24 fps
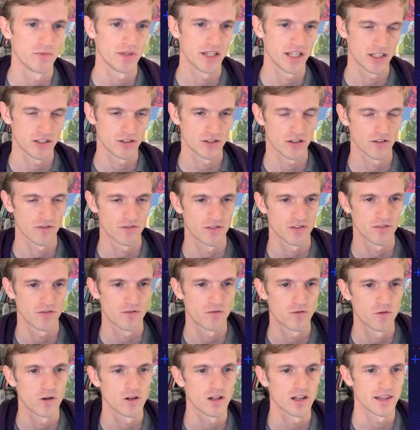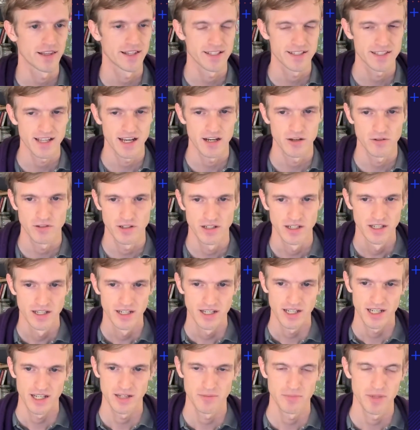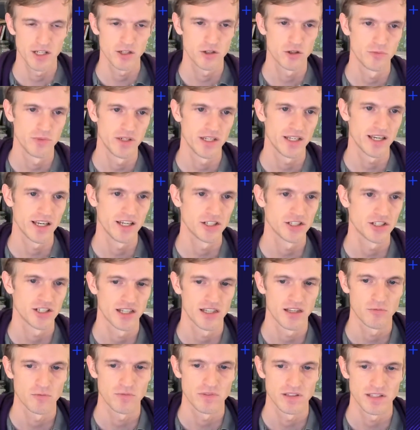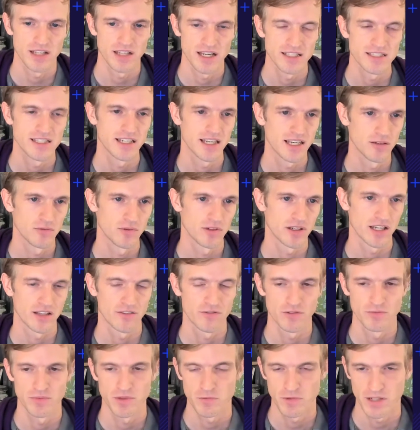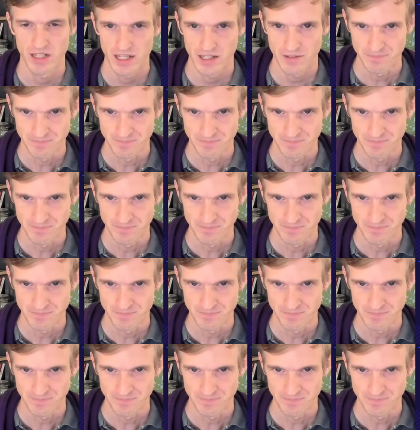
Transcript: we can sort of throttle this down uh, by the communication that the SDK will get from the relay.